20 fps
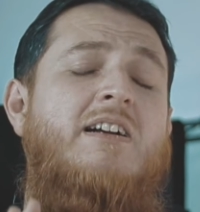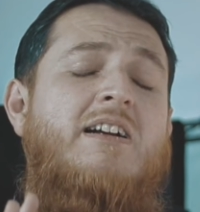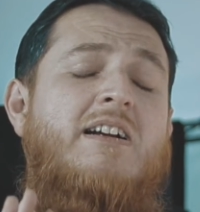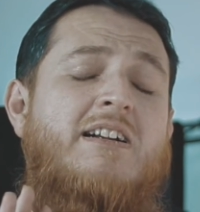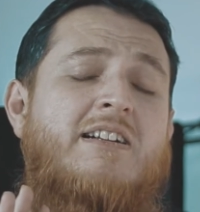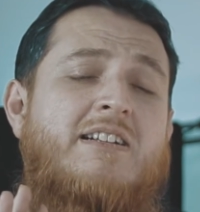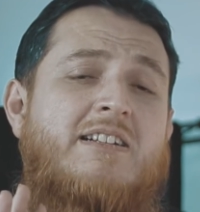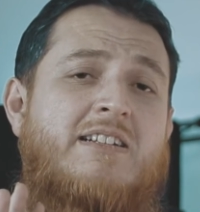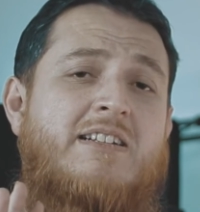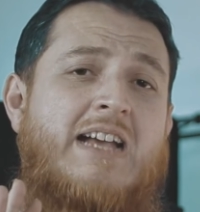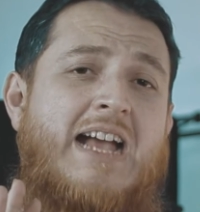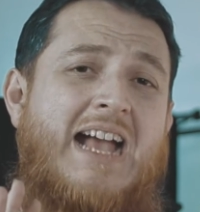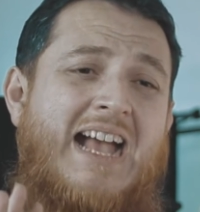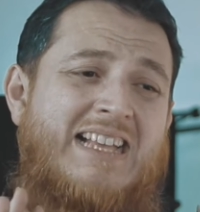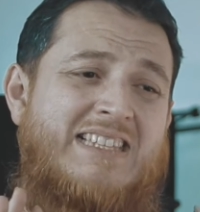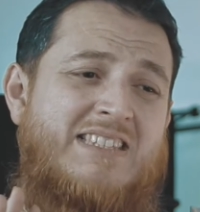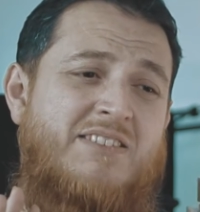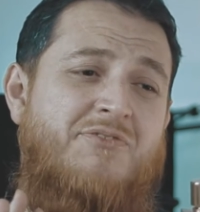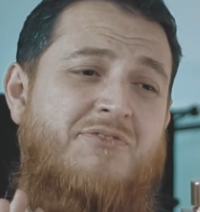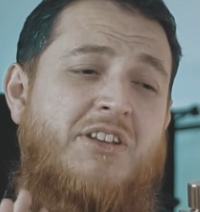It
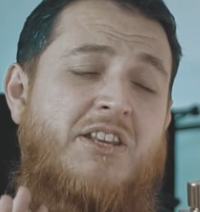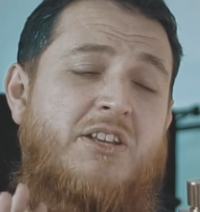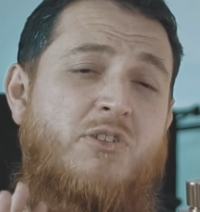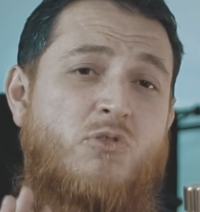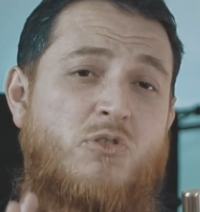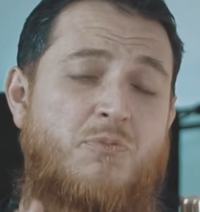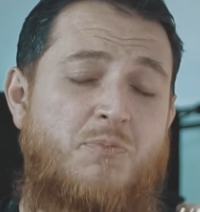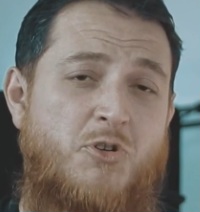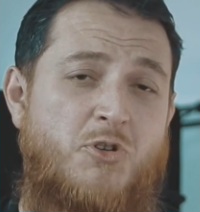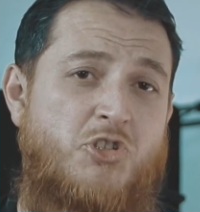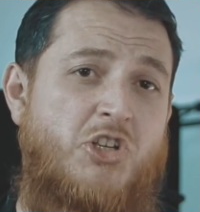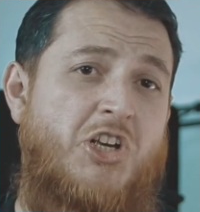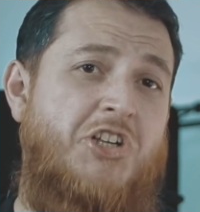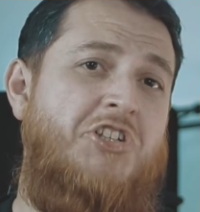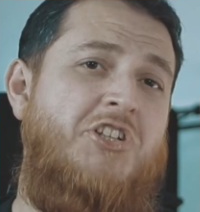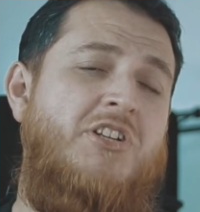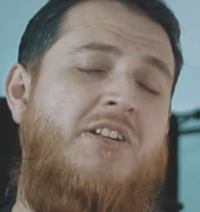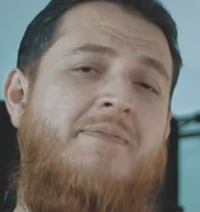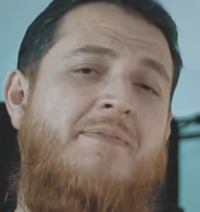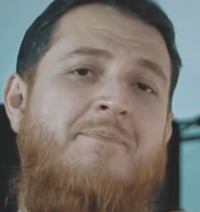has a very good
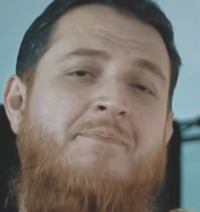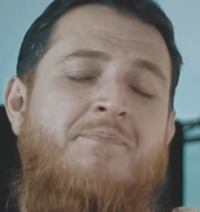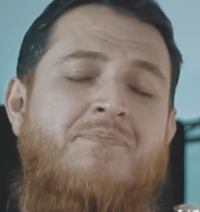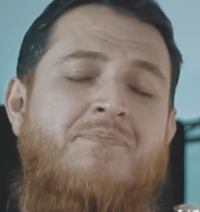projection.